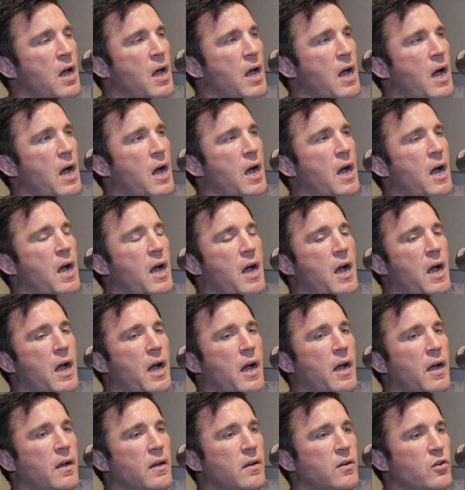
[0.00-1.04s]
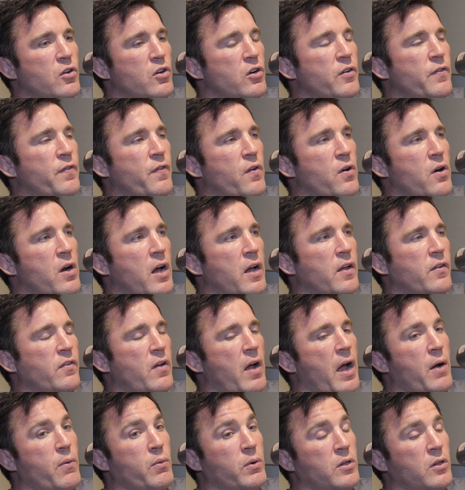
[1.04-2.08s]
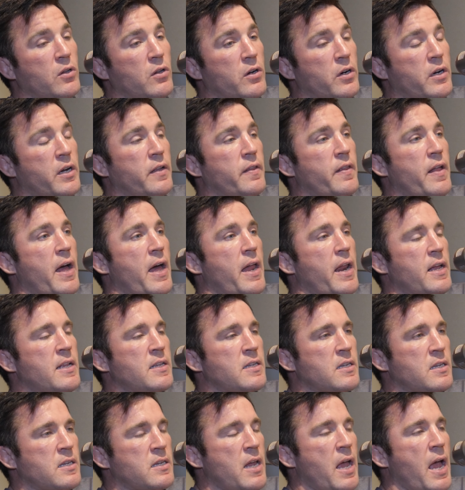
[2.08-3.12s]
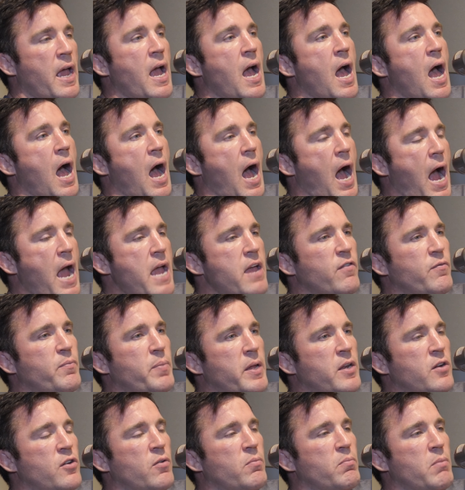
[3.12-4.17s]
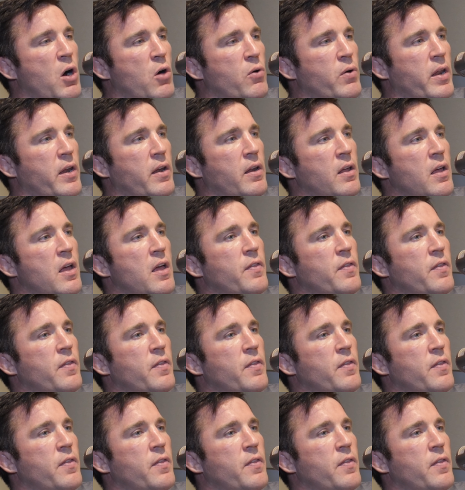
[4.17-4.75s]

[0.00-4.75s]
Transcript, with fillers: Ha ha, good for us. I would look at that and say, I have been demoted.